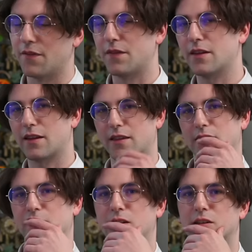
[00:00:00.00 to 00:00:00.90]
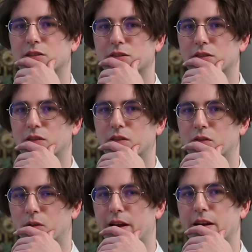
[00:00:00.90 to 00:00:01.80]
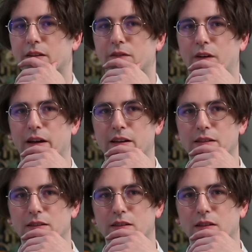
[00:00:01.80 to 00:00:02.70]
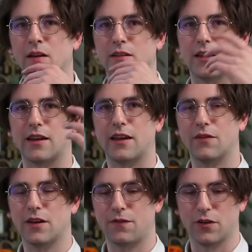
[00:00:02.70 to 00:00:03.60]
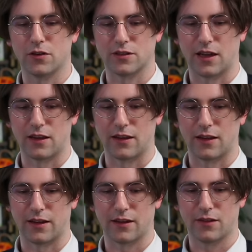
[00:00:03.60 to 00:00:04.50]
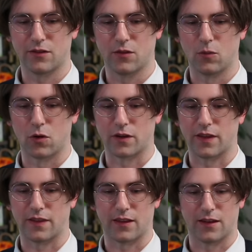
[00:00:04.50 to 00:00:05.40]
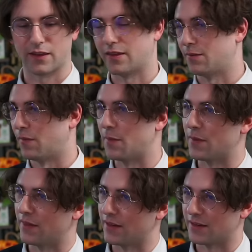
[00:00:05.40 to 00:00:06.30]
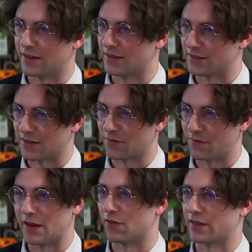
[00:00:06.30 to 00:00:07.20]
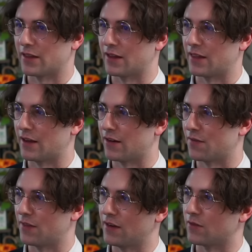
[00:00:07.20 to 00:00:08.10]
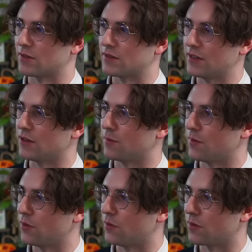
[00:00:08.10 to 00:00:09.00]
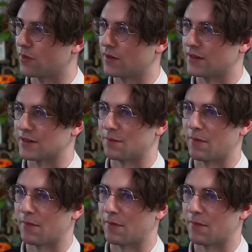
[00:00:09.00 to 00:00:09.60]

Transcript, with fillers: feel like that's such great advice because like even if you're selling like work that, that like might be the attendees like favorite thing there if they don't see your booth it doesn't